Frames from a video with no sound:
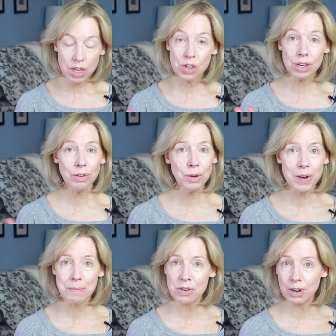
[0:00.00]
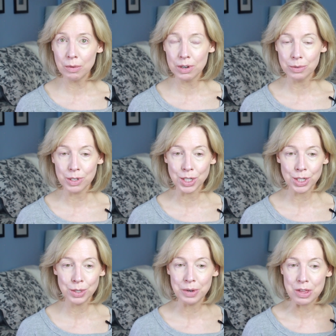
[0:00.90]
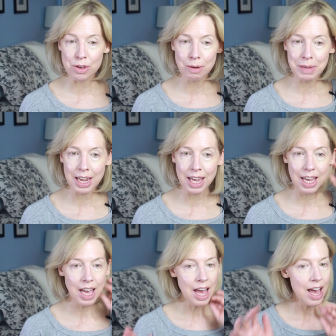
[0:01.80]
She grew up during World War II in Germany